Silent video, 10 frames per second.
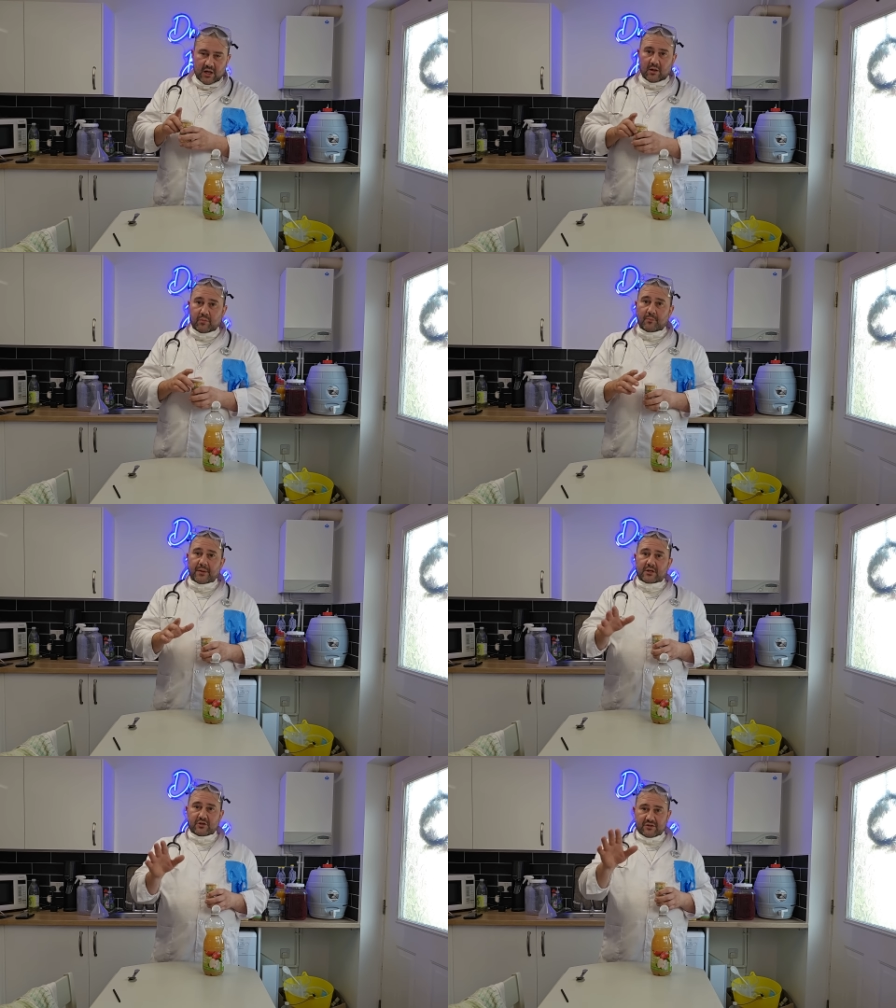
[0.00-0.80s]
I'll put
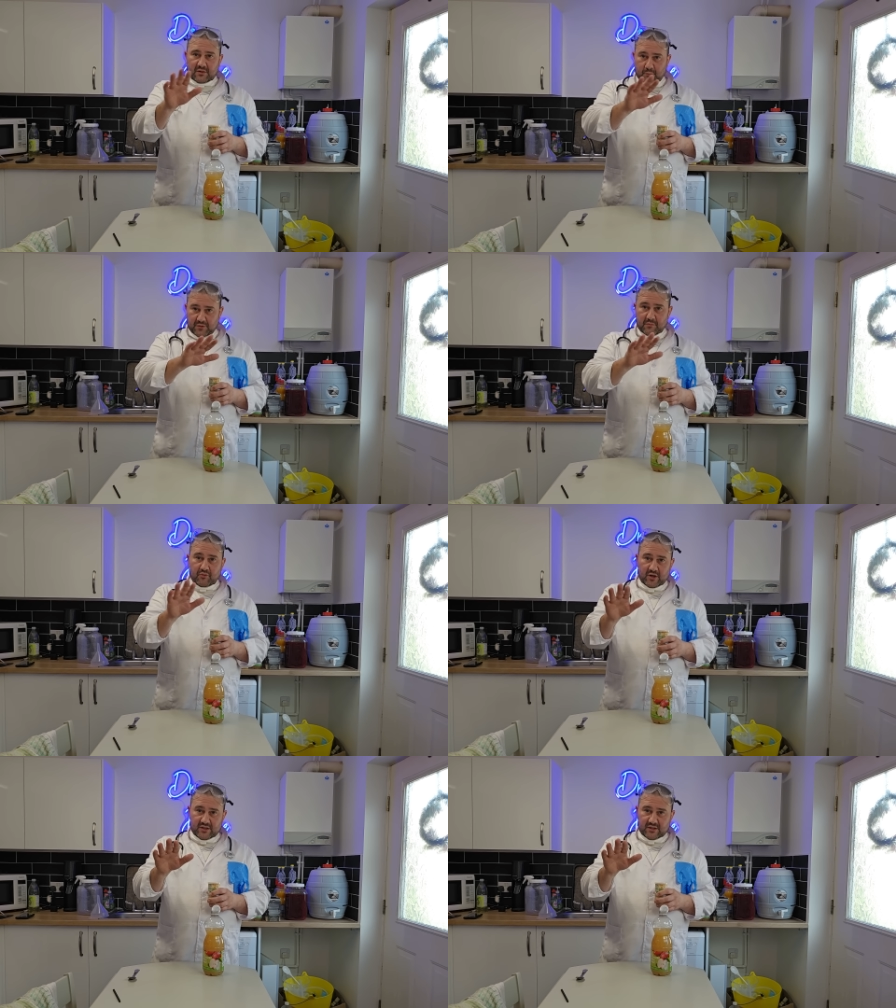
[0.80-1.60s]
pictures up with the
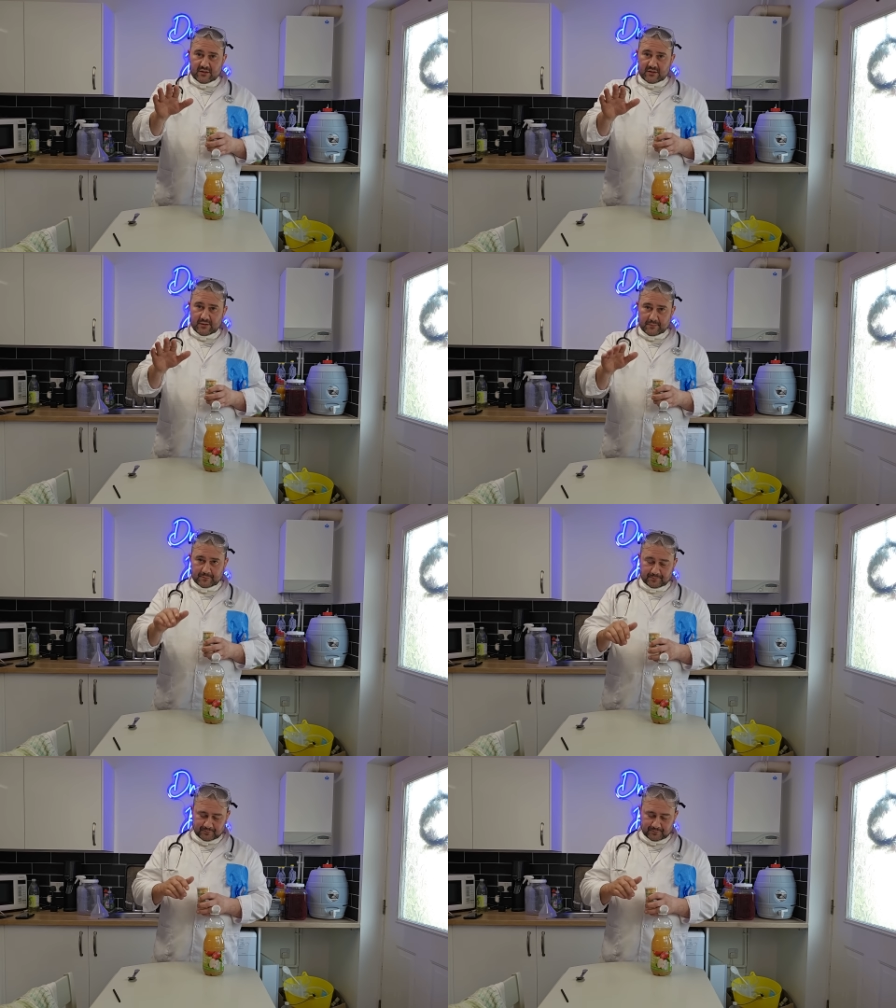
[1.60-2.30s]
prices.